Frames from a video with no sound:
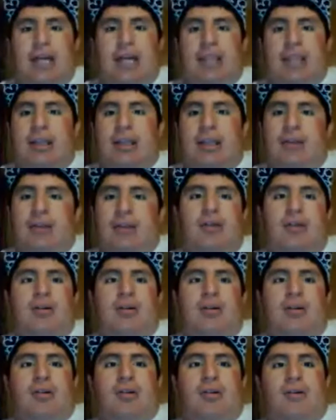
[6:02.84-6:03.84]
okay? The
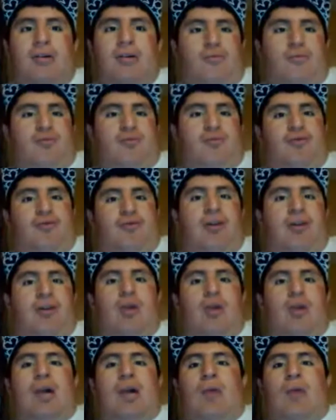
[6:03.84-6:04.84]
Bears.
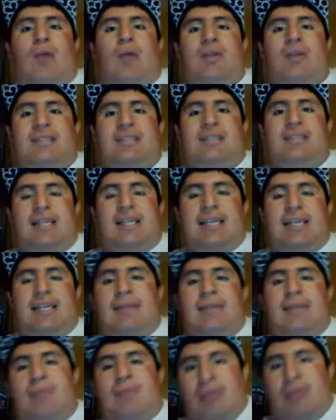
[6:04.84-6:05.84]
And my
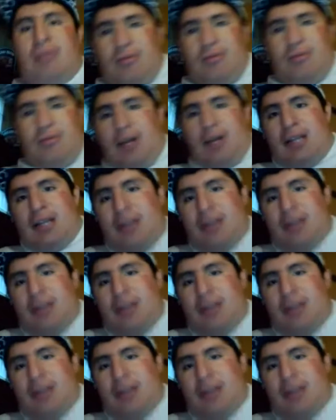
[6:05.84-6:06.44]
Cassidy's on hand